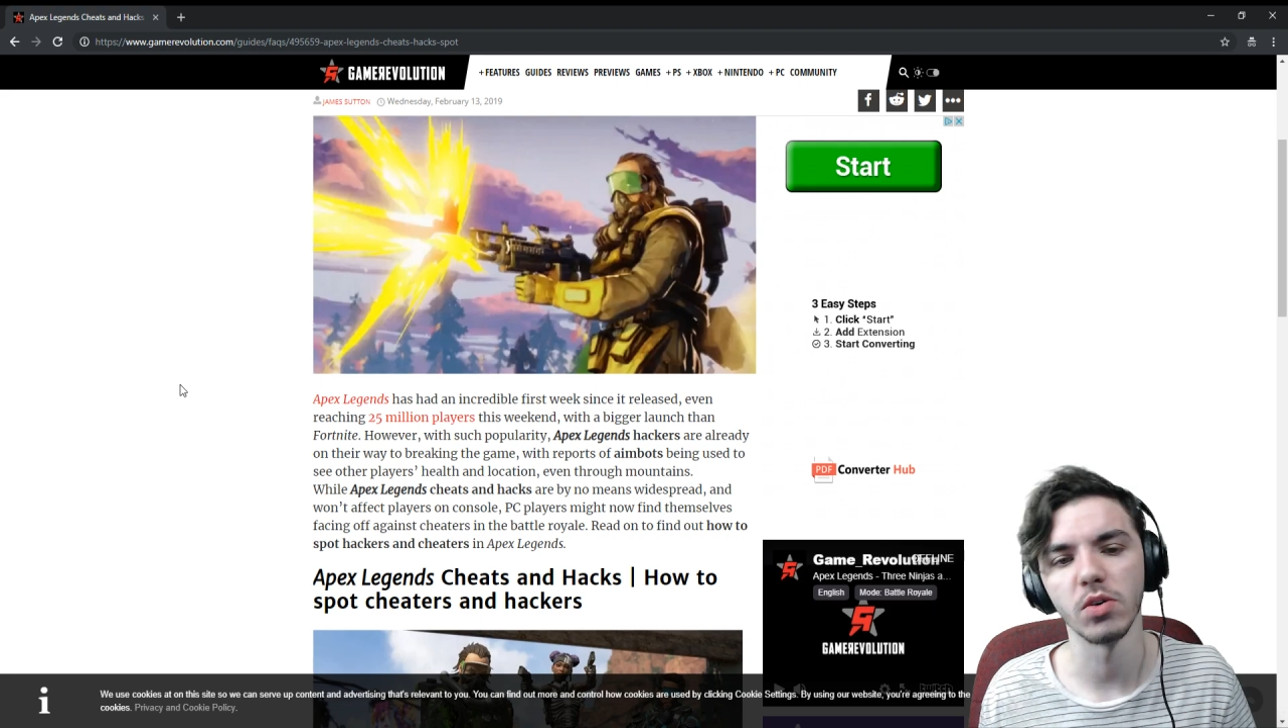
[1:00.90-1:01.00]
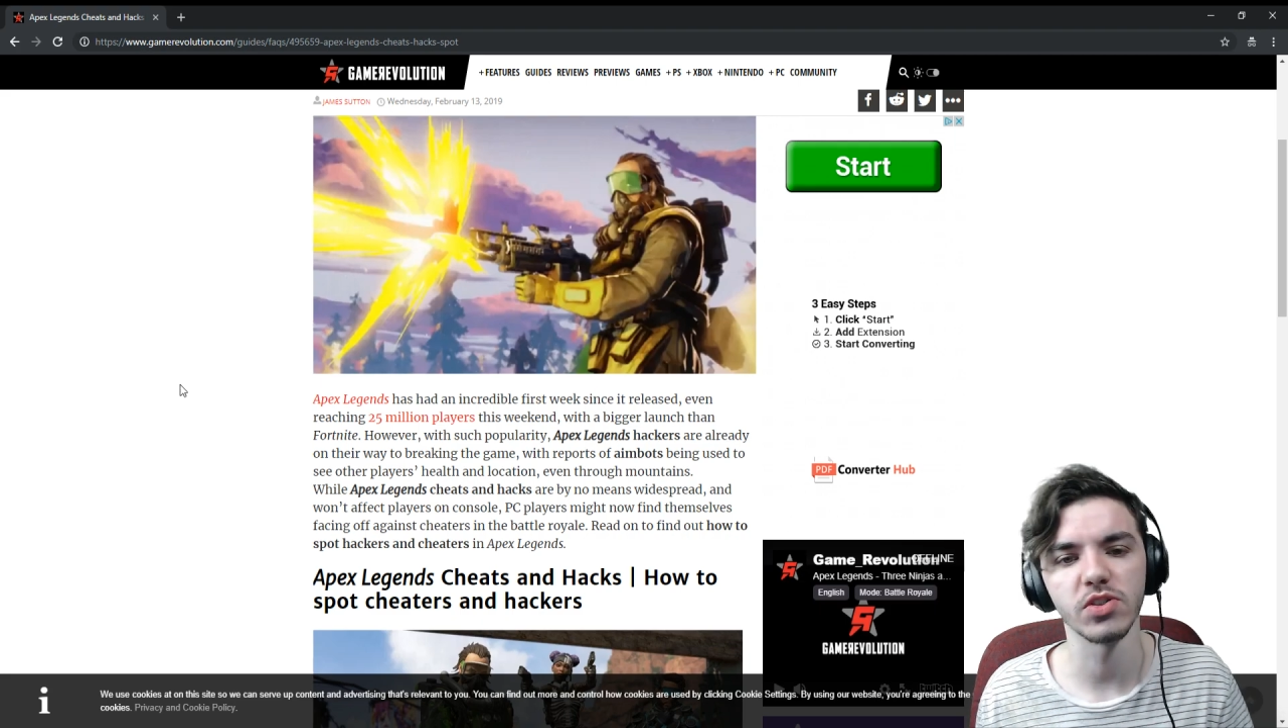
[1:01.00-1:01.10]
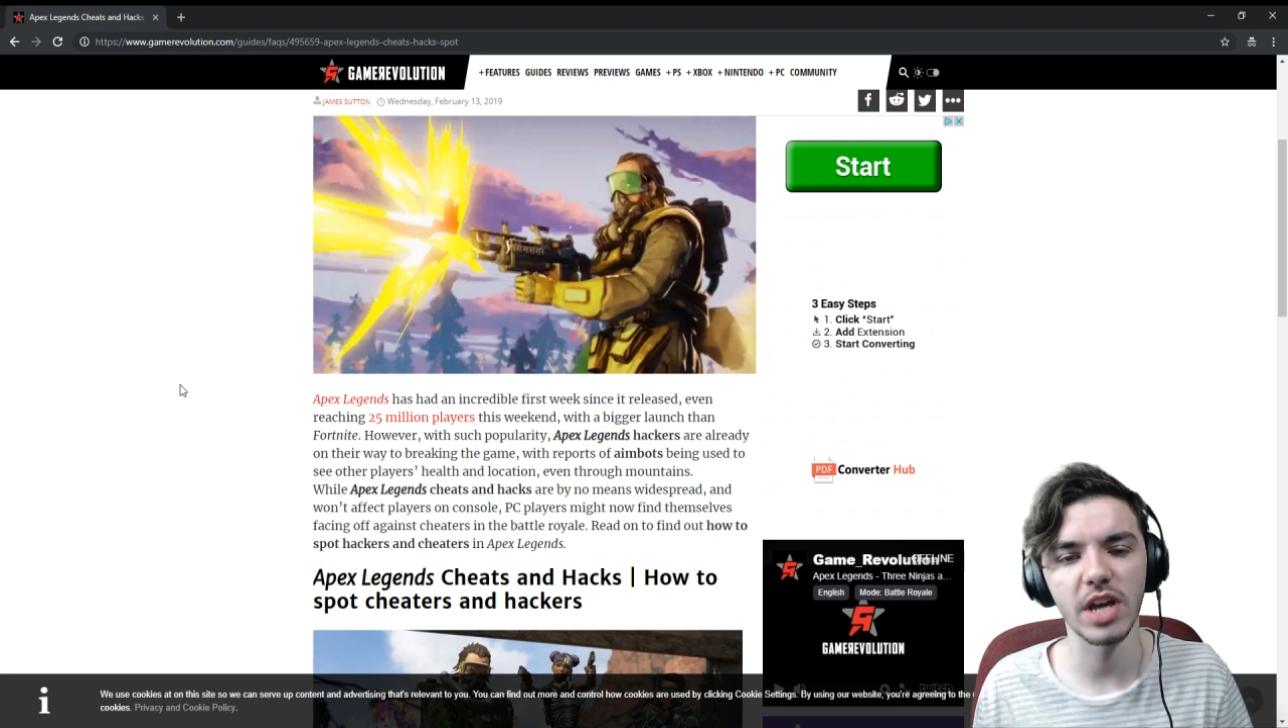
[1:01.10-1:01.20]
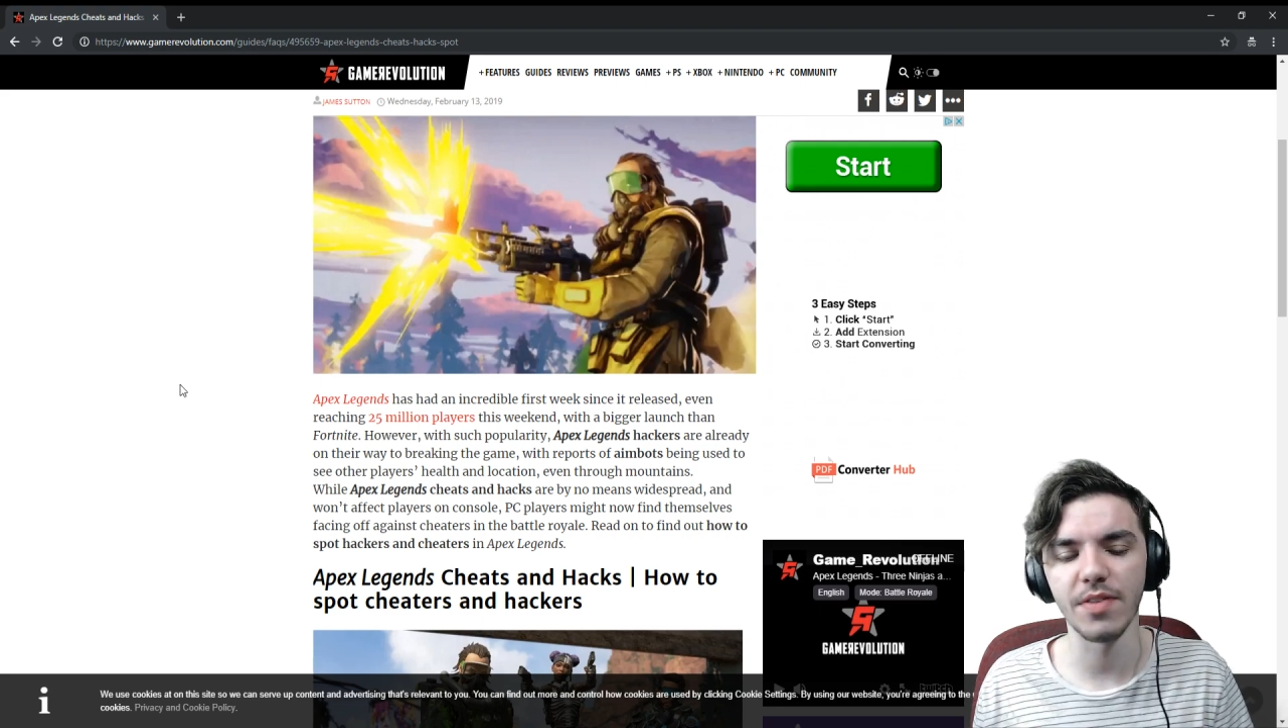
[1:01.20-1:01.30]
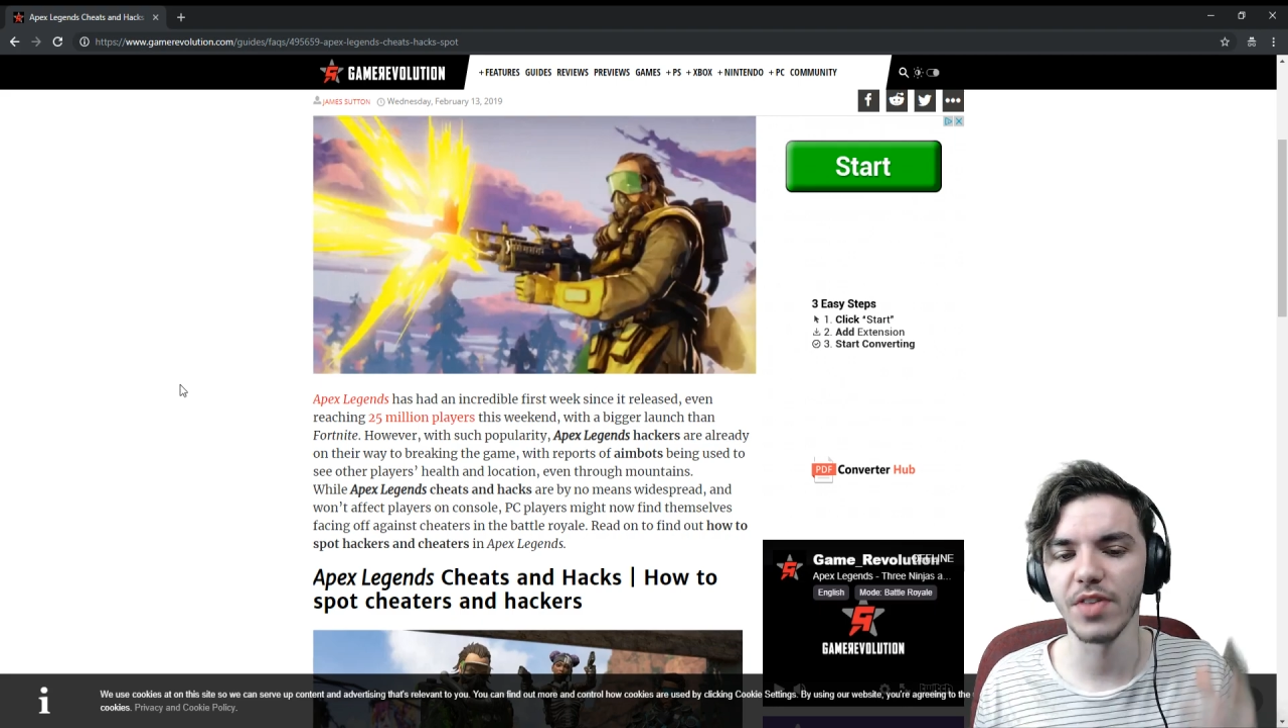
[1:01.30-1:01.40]

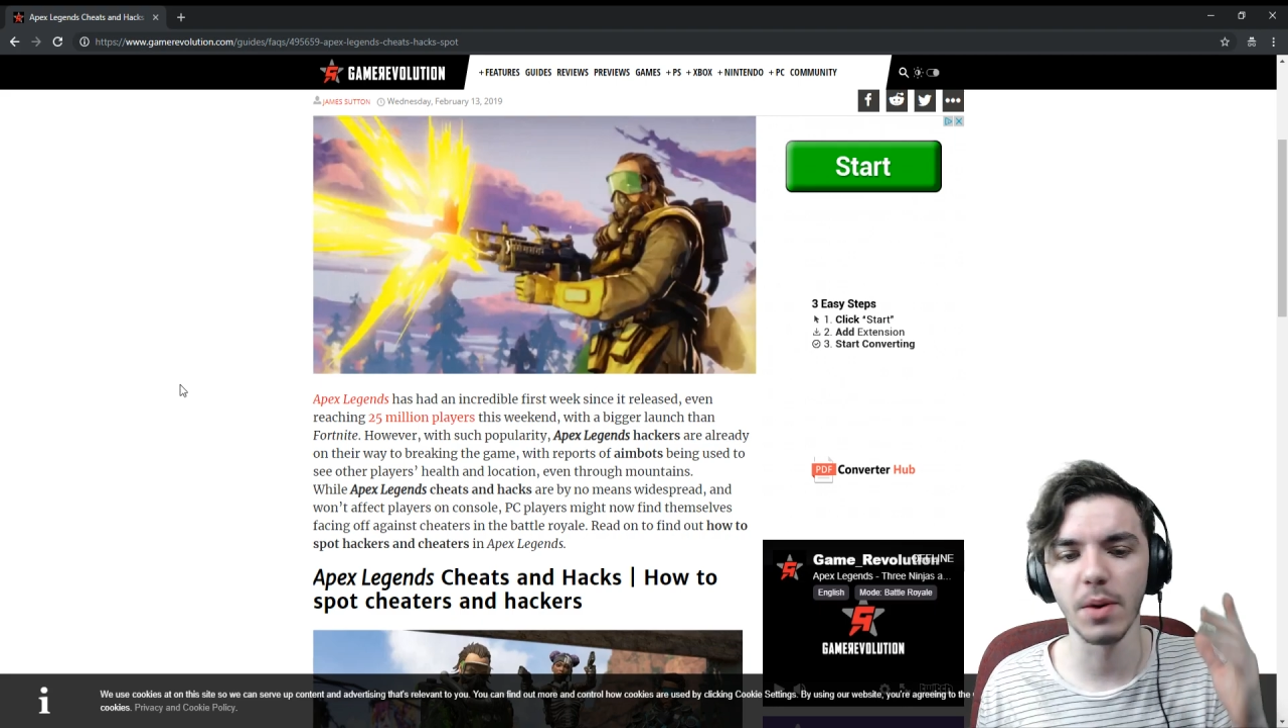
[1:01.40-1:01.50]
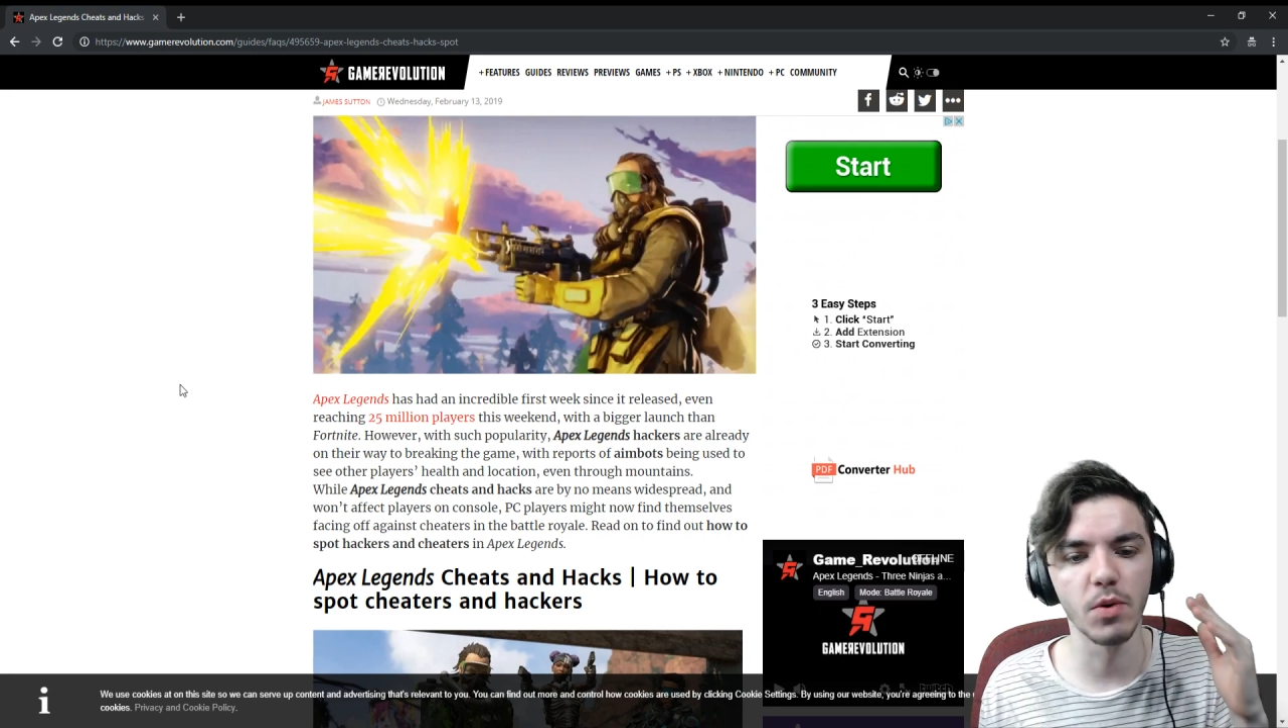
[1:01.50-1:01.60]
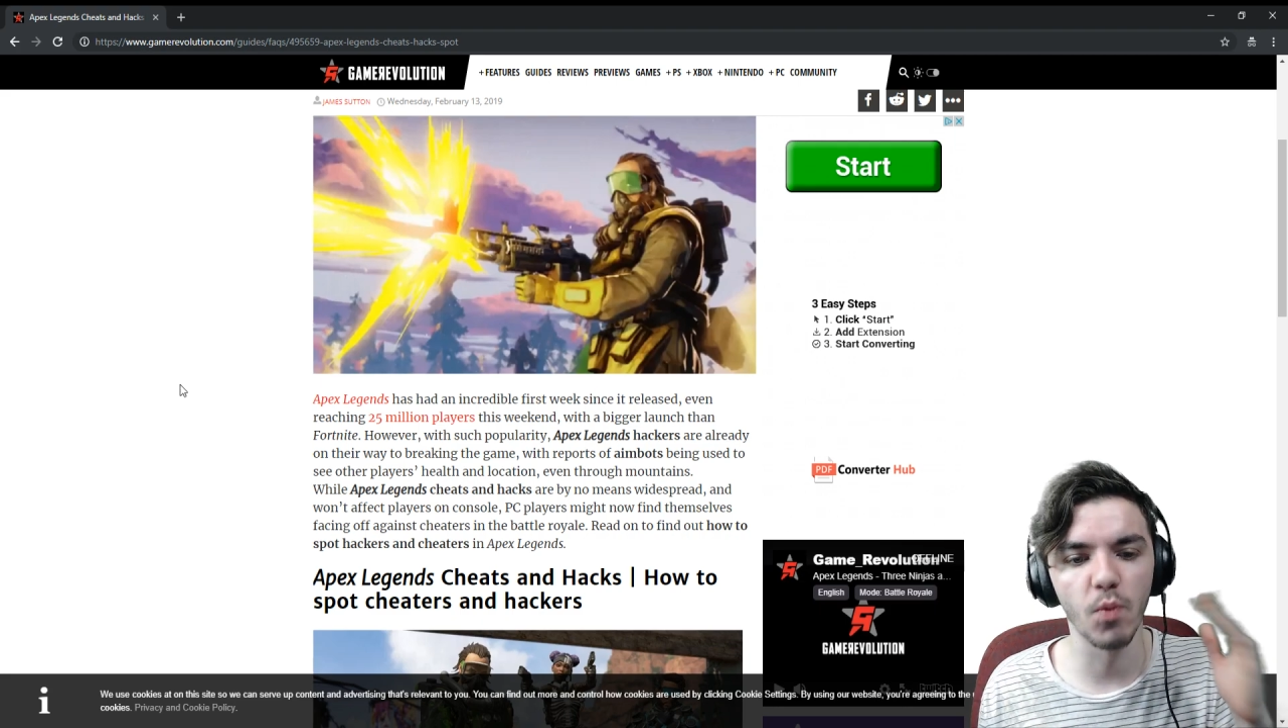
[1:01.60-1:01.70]
And they would